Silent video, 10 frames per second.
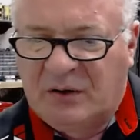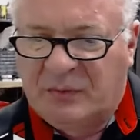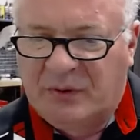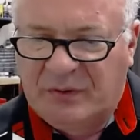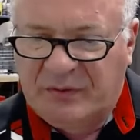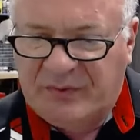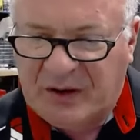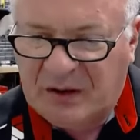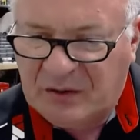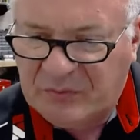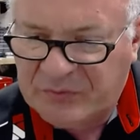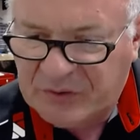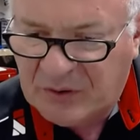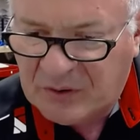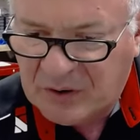where the valves
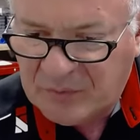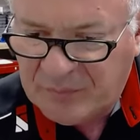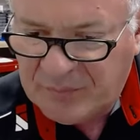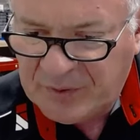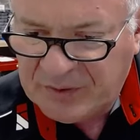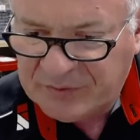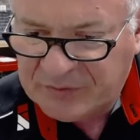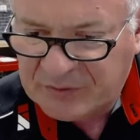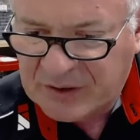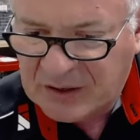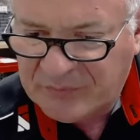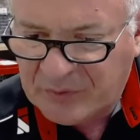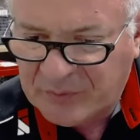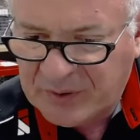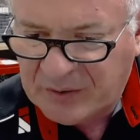are, but is there kind of
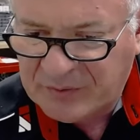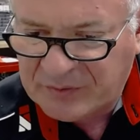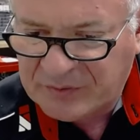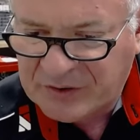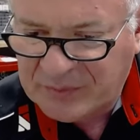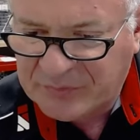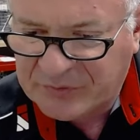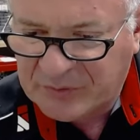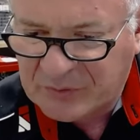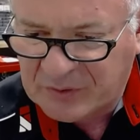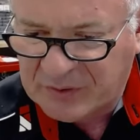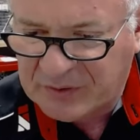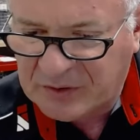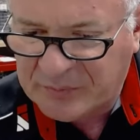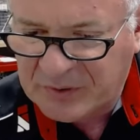a round-shaped circle
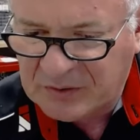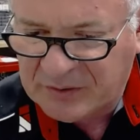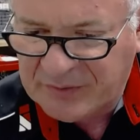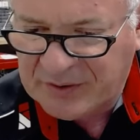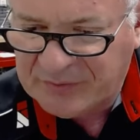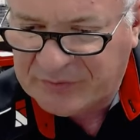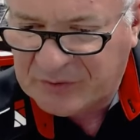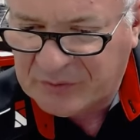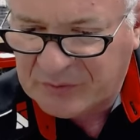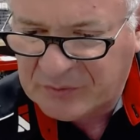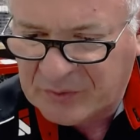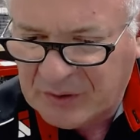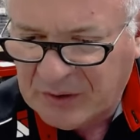in the middle of the head cylinder,